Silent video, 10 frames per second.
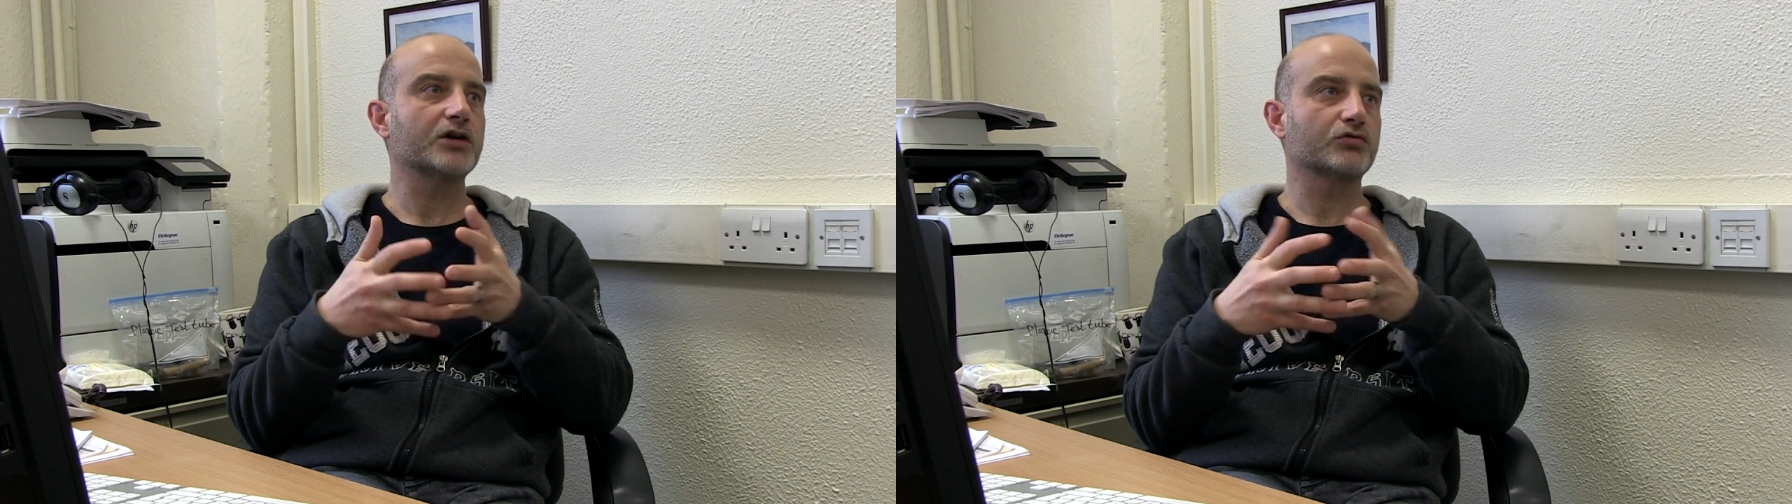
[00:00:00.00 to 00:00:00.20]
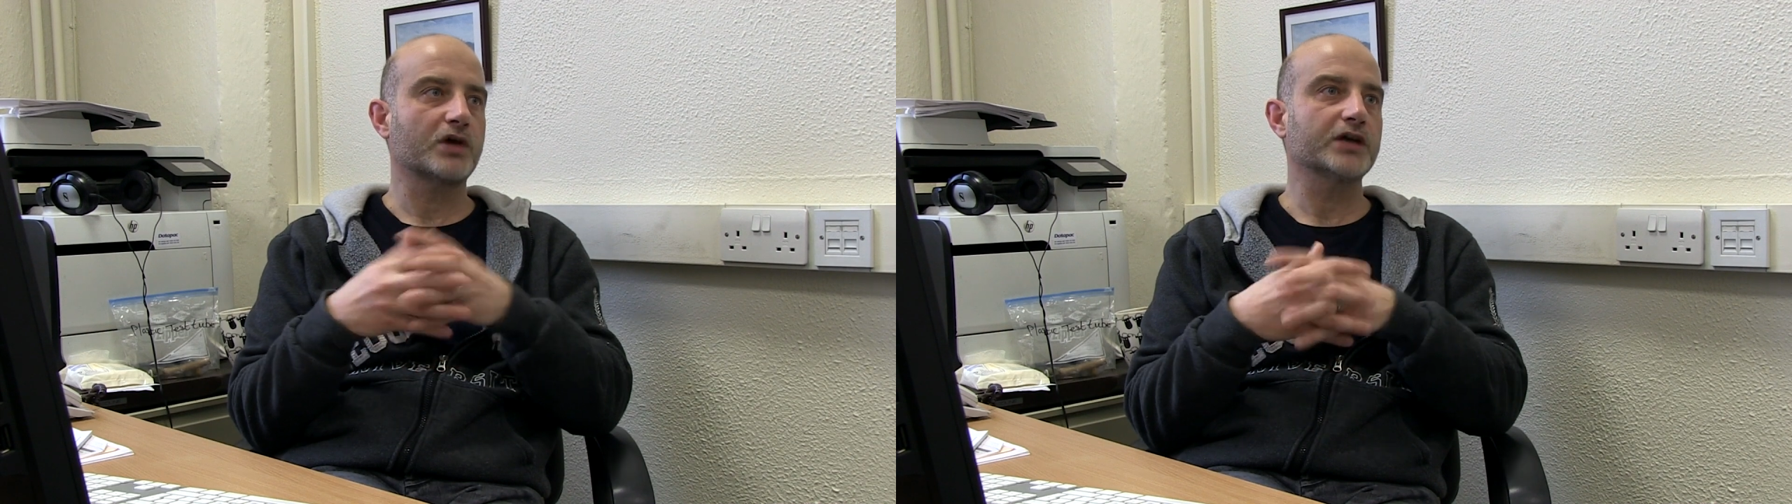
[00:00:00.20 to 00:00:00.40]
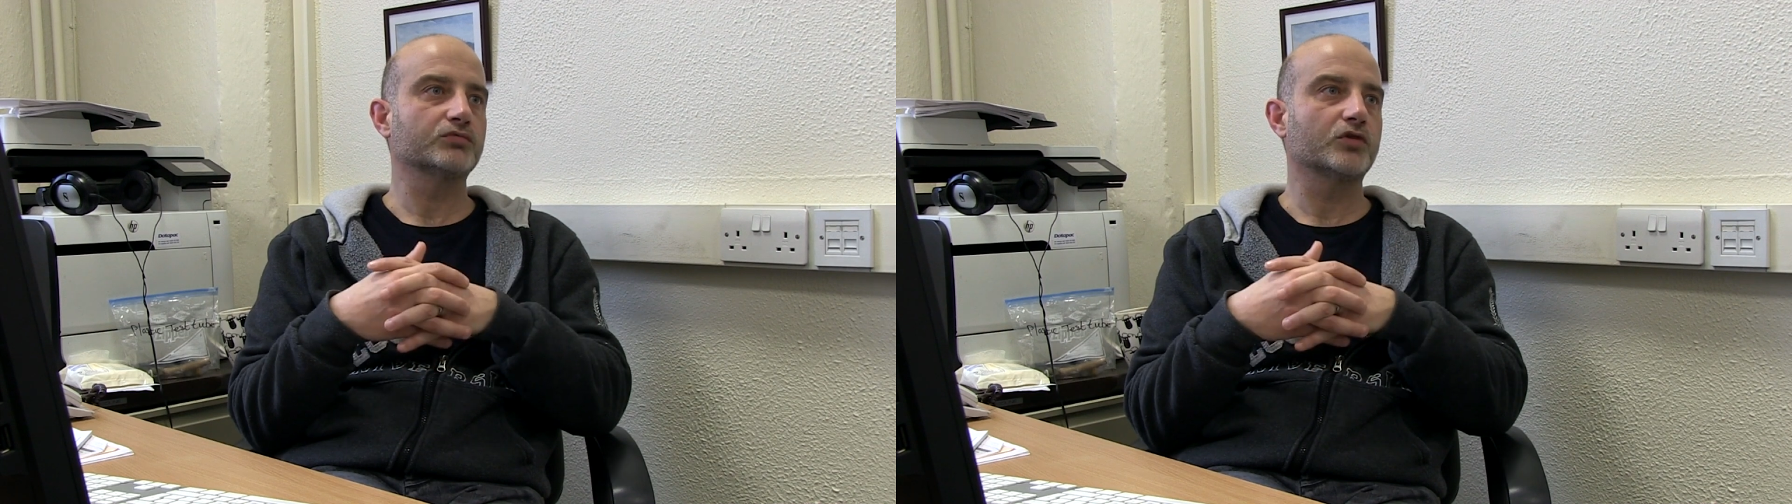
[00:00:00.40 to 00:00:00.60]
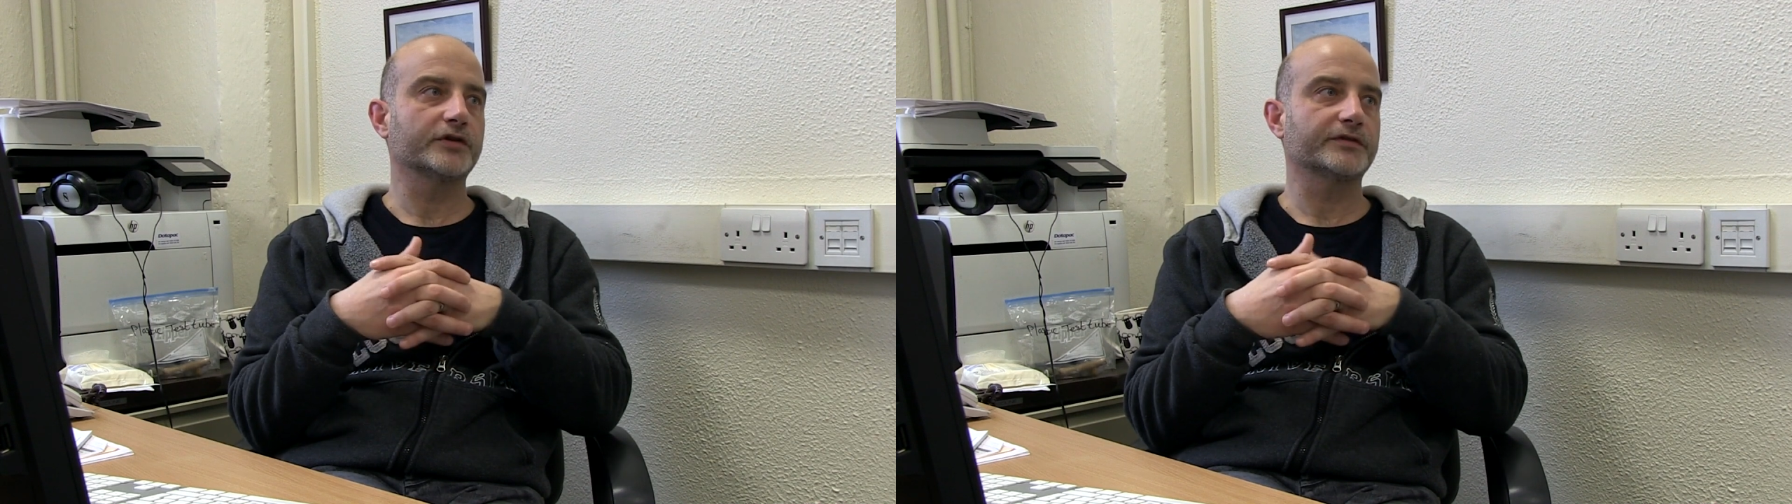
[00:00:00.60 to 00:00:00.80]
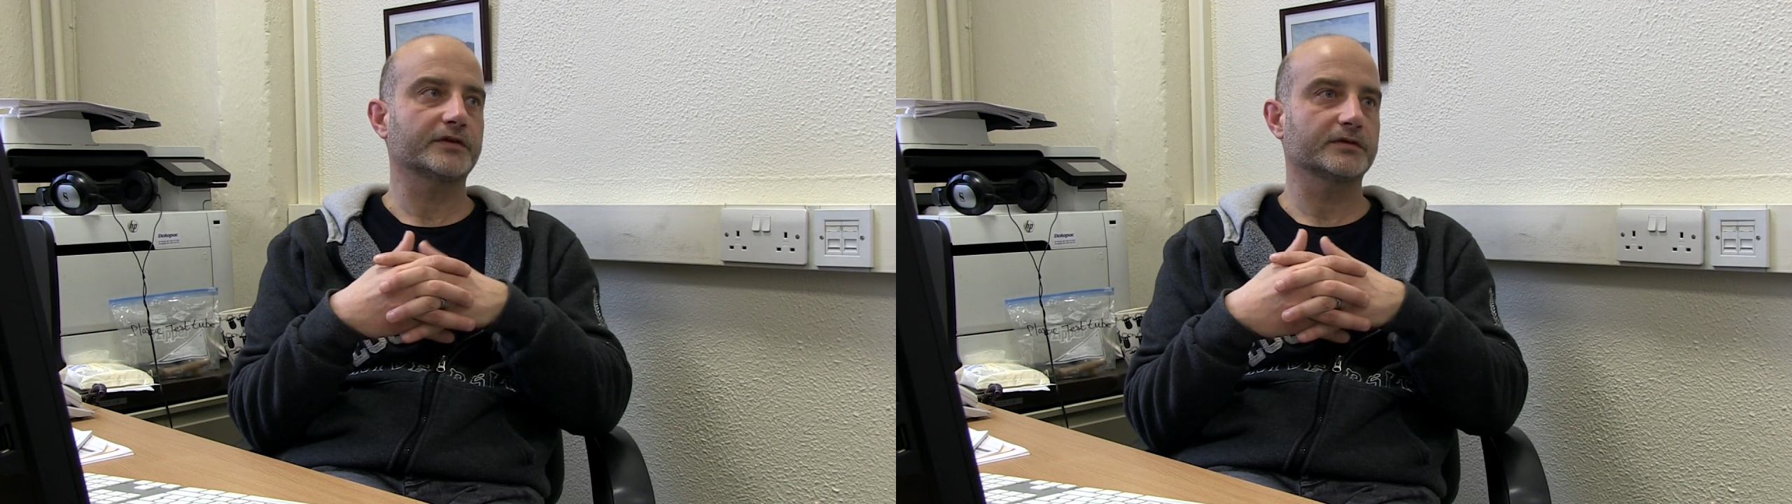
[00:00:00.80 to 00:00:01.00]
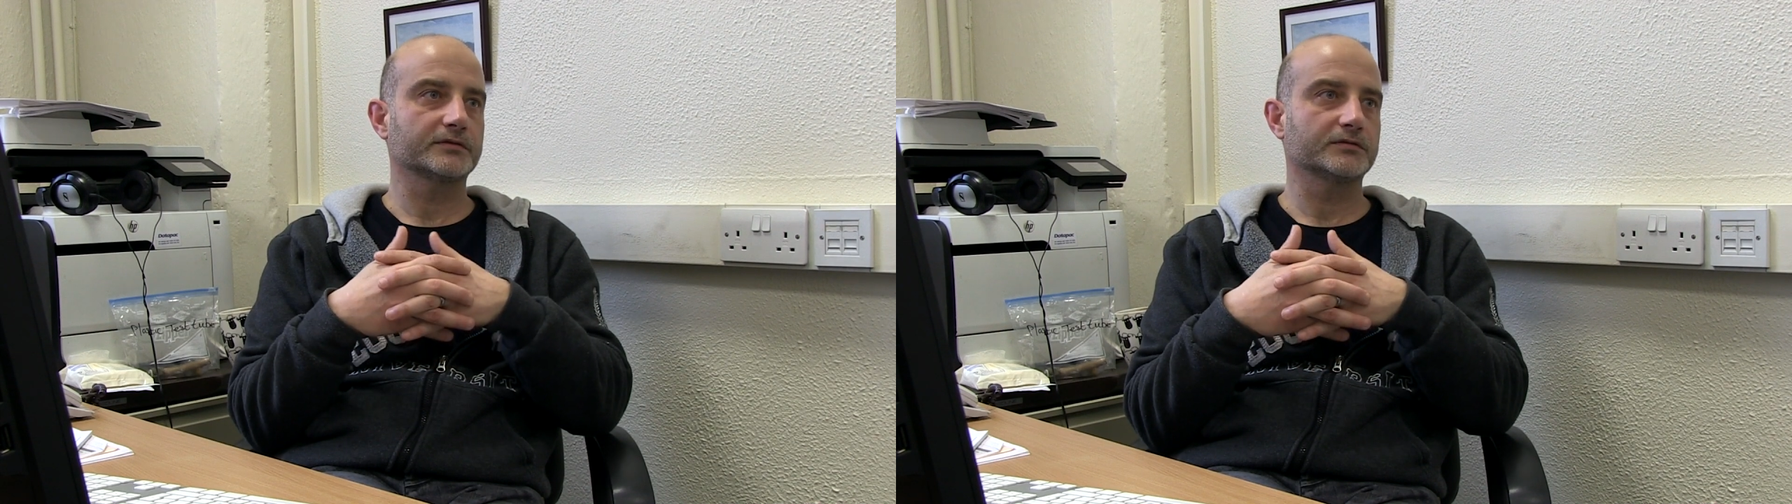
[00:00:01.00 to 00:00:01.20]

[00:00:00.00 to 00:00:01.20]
groundwater